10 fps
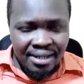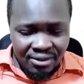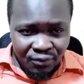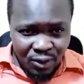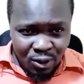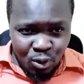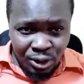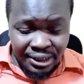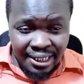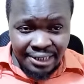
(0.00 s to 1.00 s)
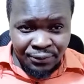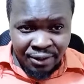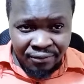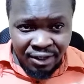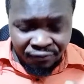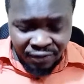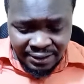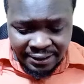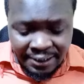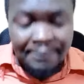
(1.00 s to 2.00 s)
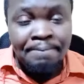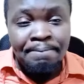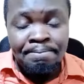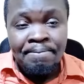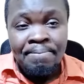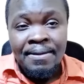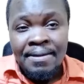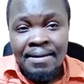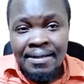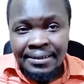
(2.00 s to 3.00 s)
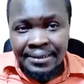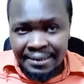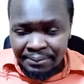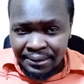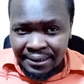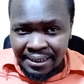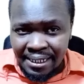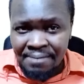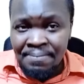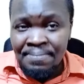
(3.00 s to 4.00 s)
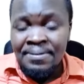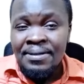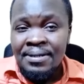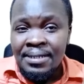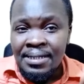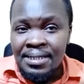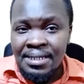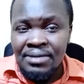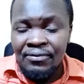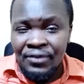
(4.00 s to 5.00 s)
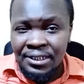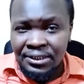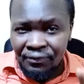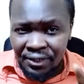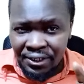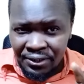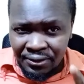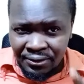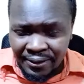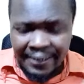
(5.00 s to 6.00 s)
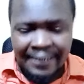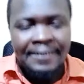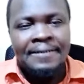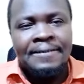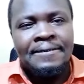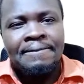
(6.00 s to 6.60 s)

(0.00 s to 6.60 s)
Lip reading: If you are watching us for the very first time, subscribe, give this video a like.